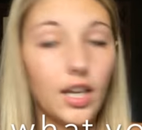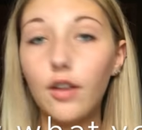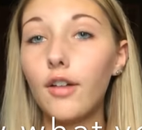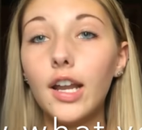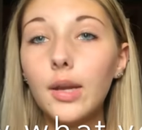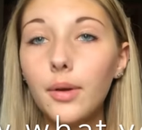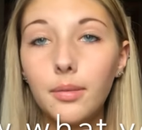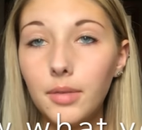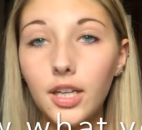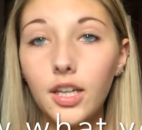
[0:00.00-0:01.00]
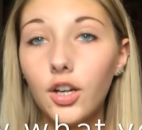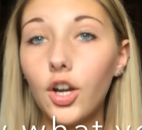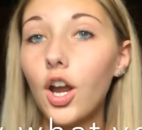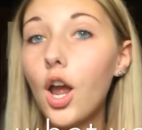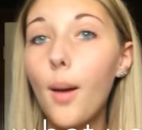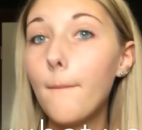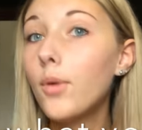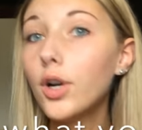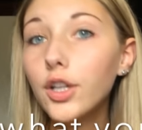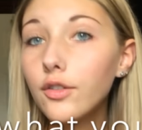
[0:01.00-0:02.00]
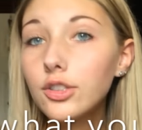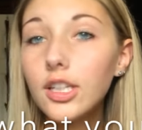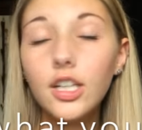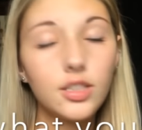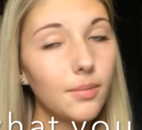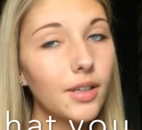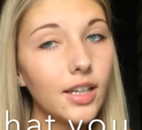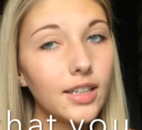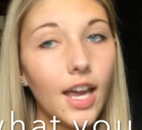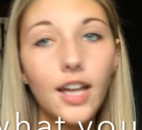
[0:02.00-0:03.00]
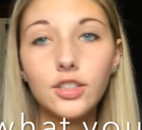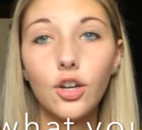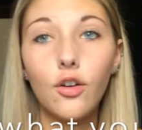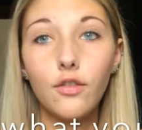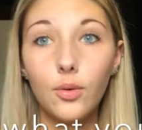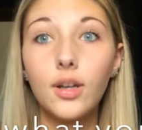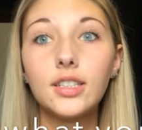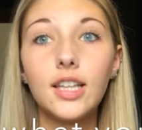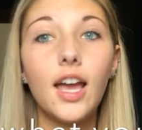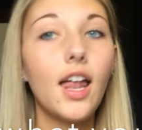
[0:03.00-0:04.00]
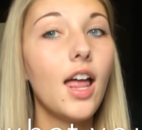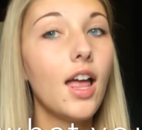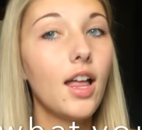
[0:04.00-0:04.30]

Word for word: get ready with me or morning routine or something like that so if you want to see that